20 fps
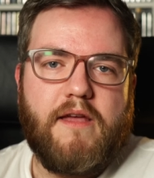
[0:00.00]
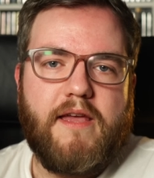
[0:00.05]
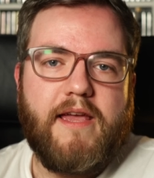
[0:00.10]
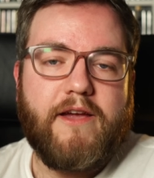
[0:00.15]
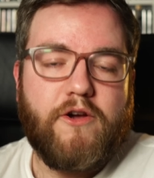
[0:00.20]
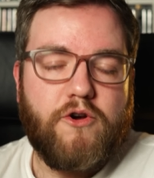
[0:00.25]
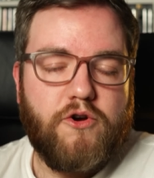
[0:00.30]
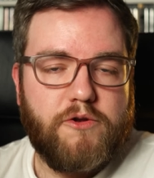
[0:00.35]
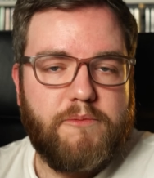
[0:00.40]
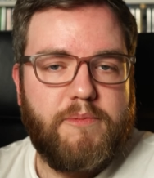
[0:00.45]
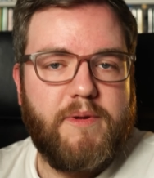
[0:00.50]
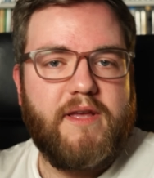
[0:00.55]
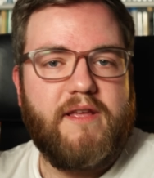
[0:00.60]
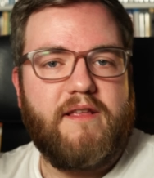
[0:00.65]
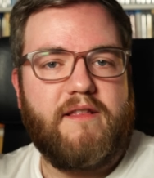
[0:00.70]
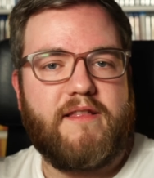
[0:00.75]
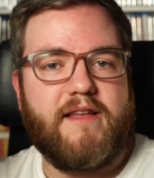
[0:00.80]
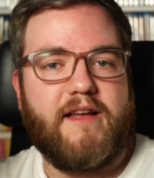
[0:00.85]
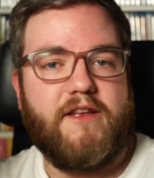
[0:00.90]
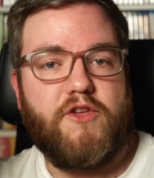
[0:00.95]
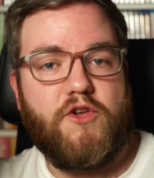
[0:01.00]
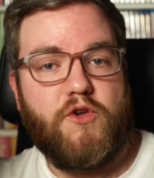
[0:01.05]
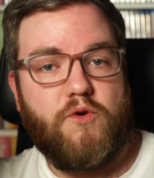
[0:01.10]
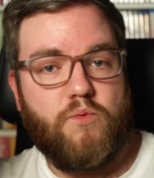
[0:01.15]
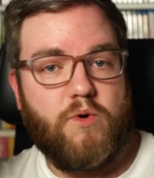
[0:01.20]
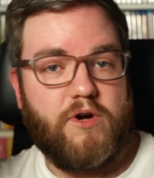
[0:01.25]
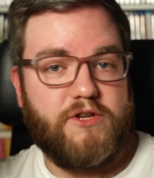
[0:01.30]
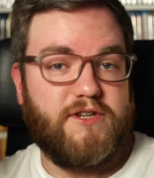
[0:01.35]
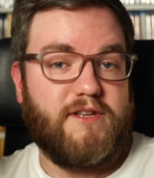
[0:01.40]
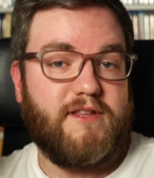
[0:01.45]
It could be that you
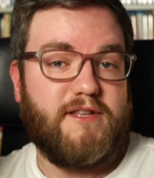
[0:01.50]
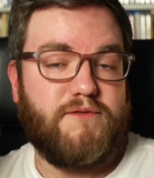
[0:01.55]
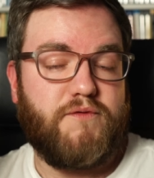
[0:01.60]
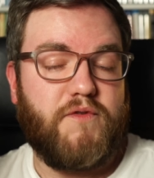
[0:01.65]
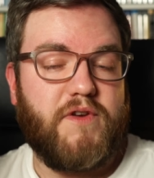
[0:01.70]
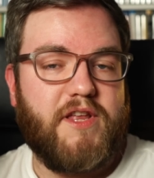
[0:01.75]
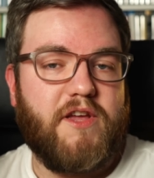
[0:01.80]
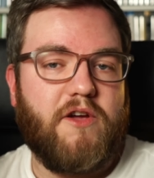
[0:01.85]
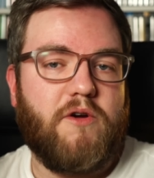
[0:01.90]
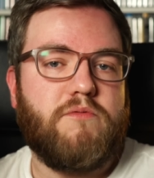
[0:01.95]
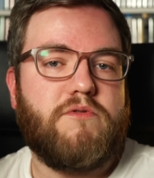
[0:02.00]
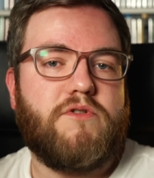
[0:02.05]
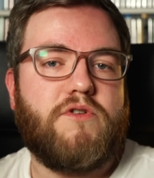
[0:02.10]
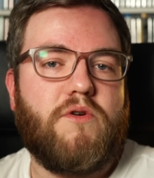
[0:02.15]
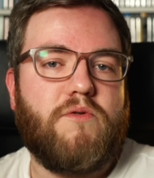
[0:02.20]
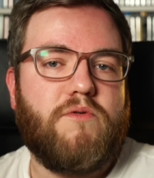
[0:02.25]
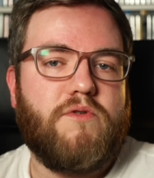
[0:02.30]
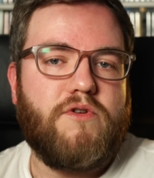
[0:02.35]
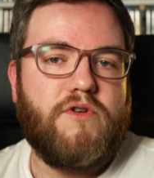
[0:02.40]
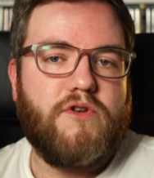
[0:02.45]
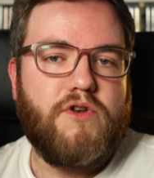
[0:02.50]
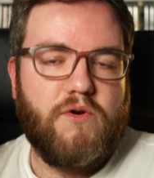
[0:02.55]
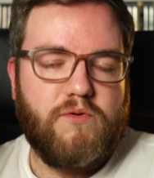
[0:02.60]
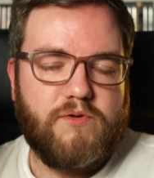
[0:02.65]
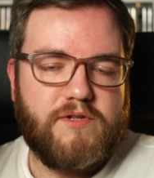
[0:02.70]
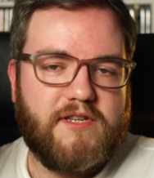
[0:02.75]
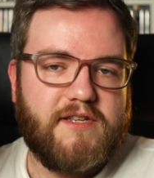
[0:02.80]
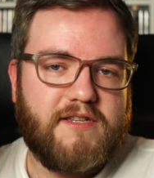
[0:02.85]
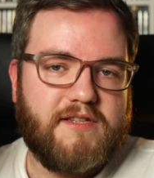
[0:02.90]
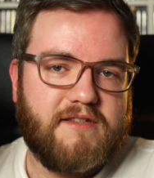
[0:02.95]
watching this video don't
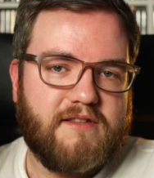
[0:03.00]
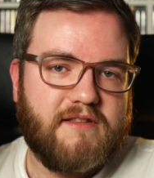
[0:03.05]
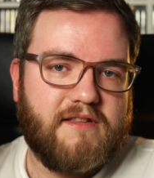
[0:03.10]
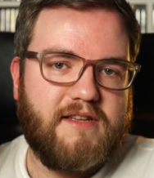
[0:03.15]
notice